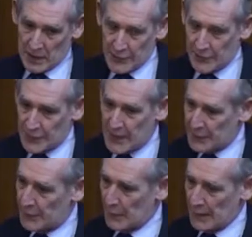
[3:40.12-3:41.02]

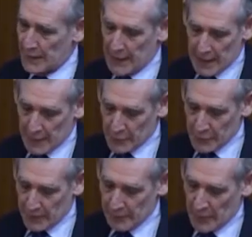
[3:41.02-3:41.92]
successfully, and
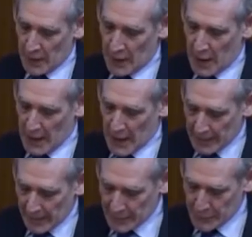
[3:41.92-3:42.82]
I
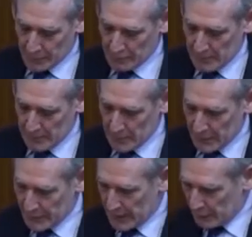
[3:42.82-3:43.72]
guess
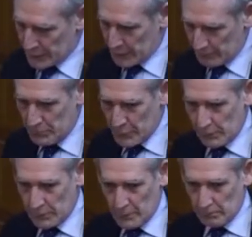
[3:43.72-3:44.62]
because I was the sort
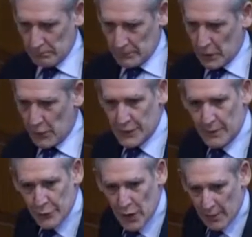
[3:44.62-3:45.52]
of
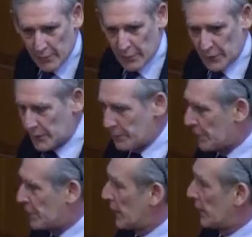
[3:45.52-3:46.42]
concept driver for this
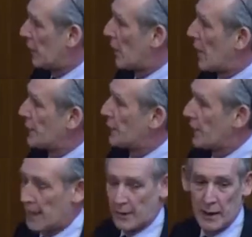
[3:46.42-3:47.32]
particular
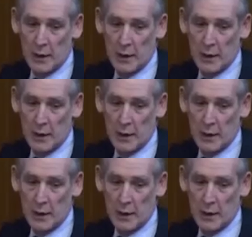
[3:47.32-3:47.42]
artifact,